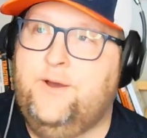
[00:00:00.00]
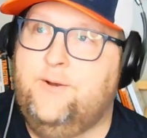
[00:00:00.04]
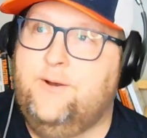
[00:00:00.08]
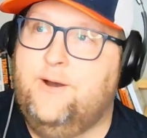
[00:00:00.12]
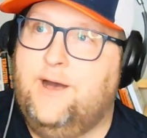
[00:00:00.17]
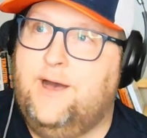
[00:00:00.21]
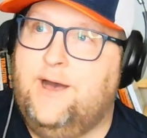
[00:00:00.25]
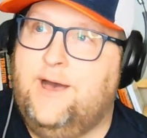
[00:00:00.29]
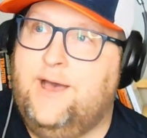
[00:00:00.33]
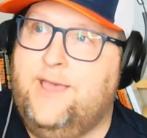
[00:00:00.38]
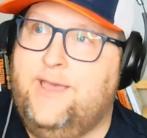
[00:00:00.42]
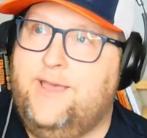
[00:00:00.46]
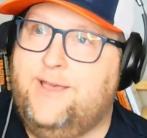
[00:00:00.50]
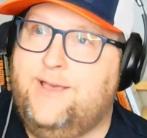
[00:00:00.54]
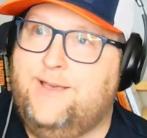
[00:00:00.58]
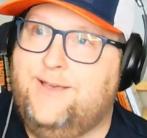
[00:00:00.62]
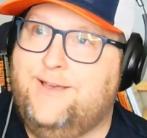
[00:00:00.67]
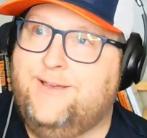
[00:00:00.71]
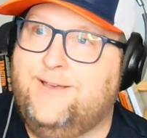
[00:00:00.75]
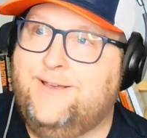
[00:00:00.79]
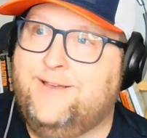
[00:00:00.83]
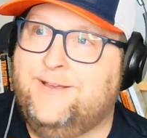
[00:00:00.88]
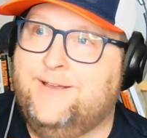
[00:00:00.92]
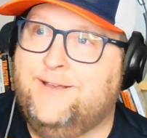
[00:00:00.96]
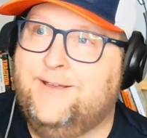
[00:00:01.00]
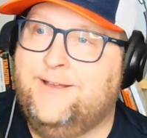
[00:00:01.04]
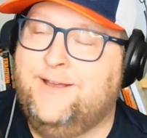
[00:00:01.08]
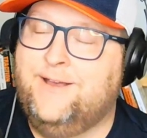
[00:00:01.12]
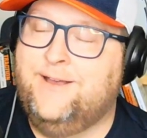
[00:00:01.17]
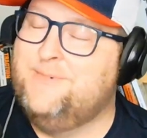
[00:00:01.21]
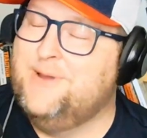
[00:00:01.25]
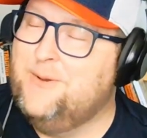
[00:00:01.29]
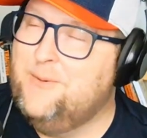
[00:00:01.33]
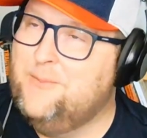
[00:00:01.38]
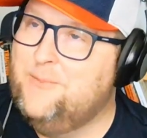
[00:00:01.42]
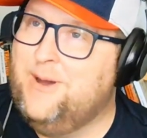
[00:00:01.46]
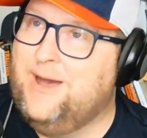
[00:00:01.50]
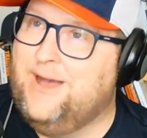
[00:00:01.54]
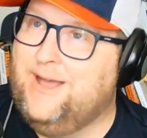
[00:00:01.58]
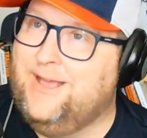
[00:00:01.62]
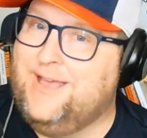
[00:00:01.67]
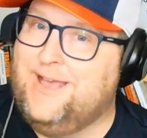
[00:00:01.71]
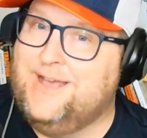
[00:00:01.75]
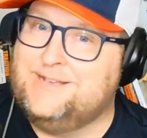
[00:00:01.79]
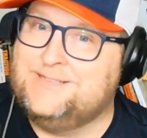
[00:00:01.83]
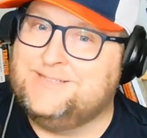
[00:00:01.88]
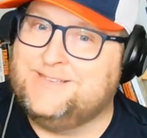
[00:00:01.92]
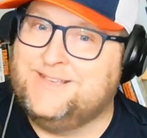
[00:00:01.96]
know, I my own
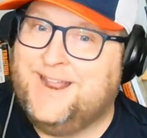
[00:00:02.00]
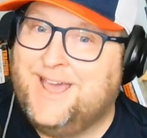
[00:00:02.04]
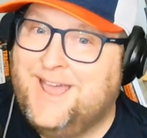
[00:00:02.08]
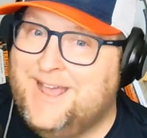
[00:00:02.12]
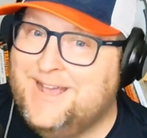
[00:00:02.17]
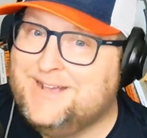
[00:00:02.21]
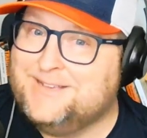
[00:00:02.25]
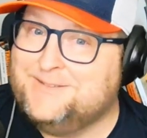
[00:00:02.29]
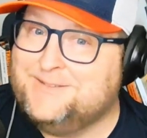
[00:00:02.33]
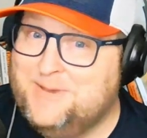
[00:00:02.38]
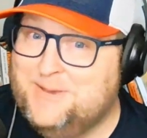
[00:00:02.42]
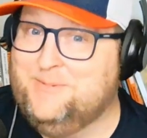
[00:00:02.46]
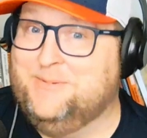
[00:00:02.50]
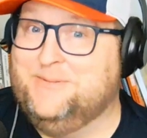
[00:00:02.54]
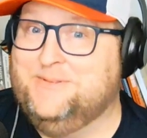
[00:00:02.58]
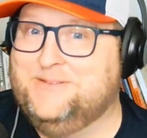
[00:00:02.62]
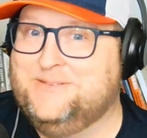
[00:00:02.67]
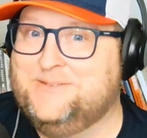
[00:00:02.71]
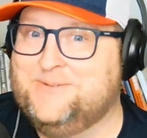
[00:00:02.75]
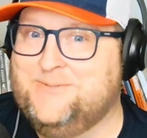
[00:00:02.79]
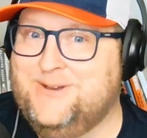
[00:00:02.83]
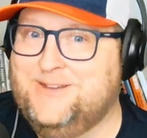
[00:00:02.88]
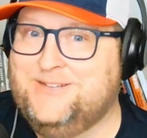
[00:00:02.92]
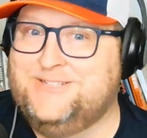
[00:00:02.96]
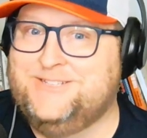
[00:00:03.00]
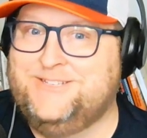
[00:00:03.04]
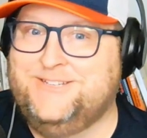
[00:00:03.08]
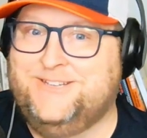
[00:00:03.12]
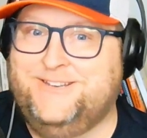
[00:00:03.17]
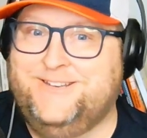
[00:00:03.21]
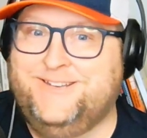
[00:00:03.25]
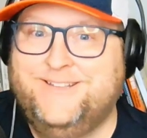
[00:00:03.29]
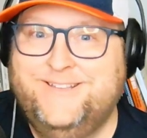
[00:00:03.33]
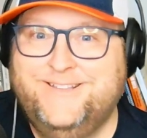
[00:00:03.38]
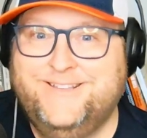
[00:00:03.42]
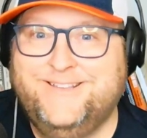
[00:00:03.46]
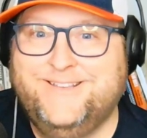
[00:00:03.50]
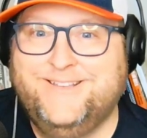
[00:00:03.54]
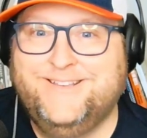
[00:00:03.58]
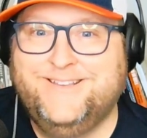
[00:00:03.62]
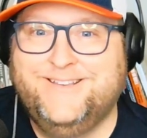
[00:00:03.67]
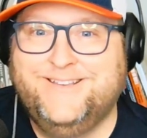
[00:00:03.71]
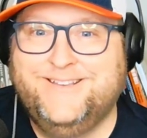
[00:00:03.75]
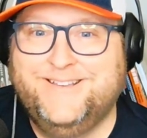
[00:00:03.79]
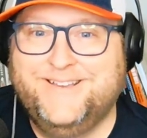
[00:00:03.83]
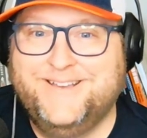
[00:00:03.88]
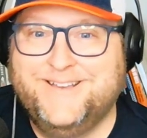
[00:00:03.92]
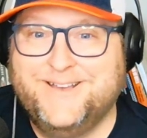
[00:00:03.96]
podcast, and I ask people this question. Yeah.
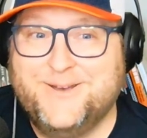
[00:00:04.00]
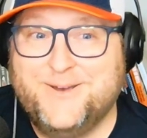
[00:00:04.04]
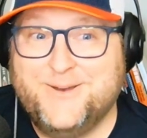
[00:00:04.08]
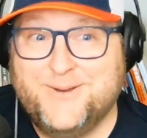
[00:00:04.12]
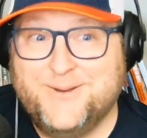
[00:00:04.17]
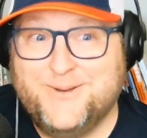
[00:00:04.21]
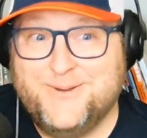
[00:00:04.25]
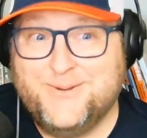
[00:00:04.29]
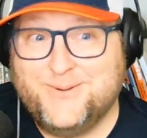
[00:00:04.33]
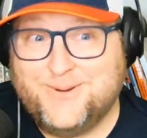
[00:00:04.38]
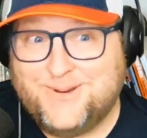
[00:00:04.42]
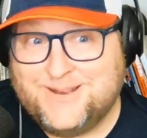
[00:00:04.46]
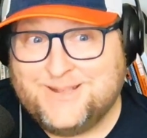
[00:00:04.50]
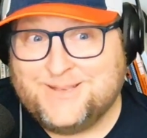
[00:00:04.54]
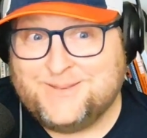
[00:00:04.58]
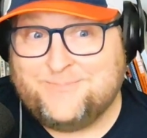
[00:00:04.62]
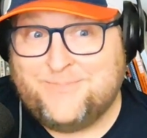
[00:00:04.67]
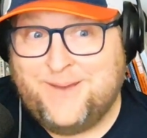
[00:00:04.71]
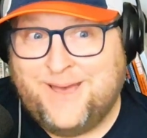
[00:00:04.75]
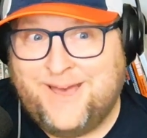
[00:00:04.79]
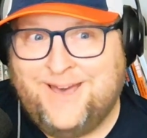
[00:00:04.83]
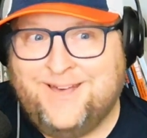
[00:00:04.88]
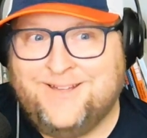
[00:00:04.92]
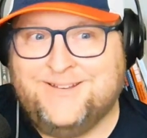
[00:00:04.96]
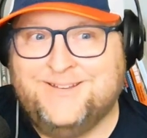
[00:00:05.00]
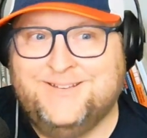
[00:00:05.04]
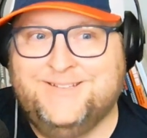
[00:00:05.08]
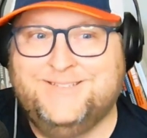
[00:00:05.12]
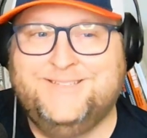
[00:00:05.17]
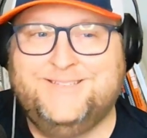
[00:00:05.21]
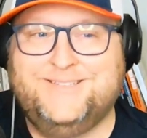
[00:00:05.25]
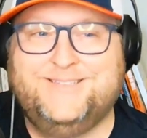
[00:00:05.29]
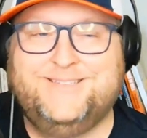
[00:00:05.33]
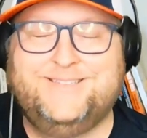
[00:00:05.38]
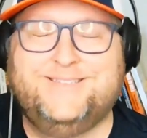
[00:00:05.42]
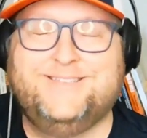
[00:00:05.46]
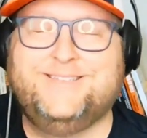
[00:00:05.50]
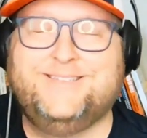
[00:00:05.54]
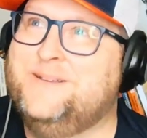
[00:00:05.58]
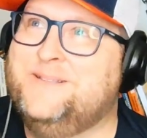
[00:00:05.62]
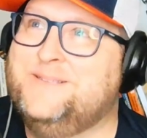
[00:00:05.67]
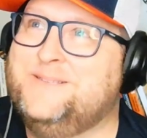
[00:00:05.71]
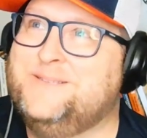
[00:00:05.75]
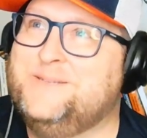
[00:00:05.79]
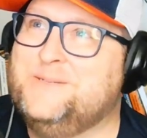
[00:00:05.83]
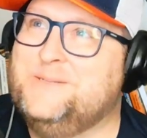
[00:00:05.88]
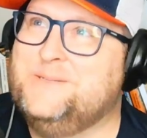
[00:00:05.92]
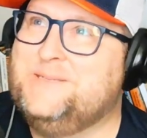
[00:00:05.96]
What a balance.
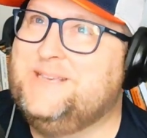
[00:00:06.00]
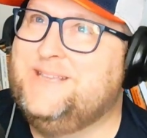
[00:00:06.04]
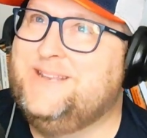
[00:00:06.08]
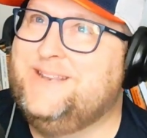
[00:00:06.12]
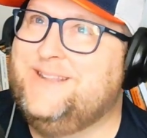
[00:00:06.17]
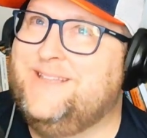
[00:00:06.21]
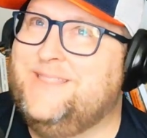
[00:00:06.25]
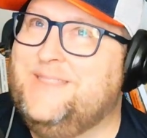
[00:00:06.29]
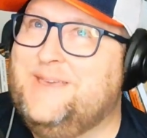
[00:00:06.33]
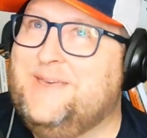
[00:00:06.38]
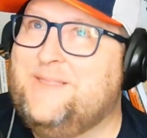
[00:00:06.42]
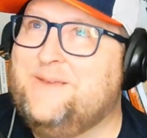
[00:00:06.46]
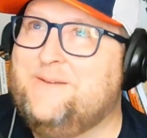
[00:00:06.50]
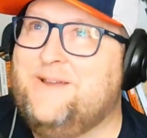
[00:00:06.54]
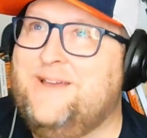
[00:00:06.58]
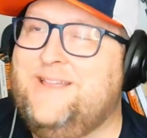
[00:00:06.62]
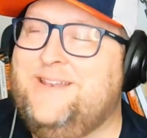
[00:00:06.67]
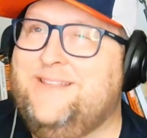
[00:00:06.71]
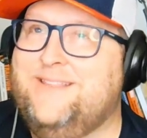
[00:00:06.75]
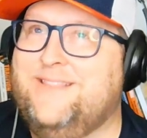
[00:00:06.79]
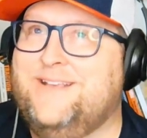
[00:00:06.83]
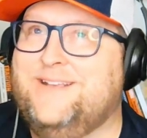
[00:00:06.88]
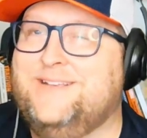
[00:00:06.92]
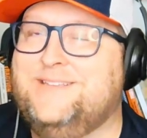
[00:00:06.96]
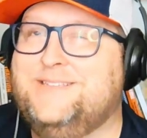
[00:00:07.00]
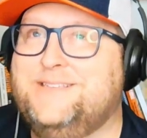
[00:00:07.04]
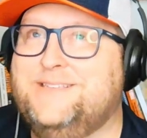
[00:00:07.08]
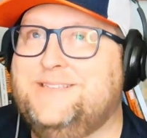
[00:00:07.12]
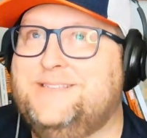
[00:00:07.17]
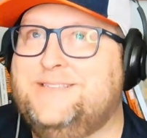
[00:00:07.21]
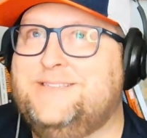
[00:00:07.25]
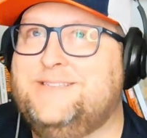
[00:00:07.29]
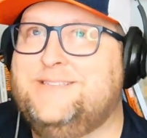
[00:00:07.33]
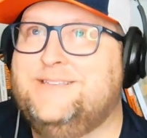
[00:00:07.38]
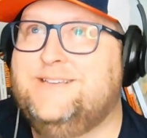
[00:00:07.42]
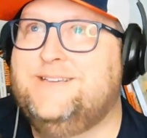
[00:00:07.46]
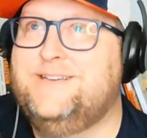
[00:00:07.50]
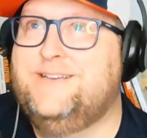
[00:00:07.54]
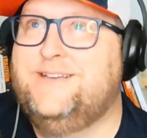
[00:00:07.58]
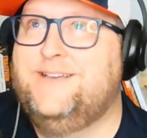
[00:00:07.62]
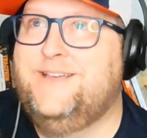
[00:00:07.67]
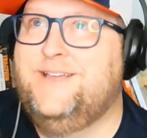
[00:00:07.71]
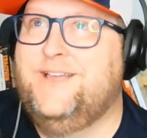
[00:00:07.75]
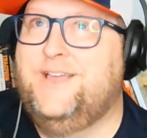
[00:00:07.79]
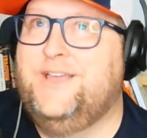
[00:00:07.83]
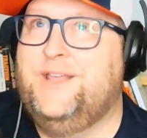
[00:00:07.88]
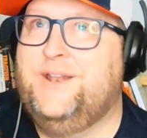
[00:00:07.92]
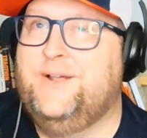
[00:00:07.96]
And so sitting on the other end of this, it's,
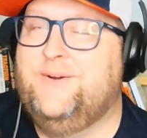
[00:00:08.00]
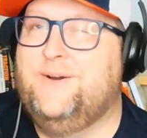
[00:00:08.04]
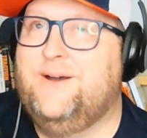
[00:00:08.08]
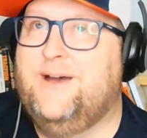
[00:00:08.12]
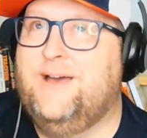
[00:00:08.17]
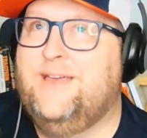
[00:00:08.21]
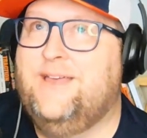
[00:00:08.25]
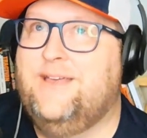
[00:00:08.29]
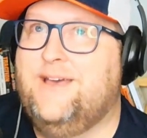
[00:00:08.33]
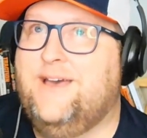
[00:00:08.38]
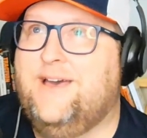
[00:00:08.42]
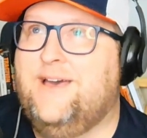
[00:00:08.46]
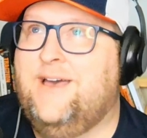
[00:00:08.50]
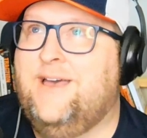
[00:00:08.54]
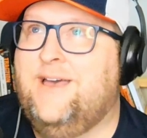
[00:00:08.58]
you know, I'm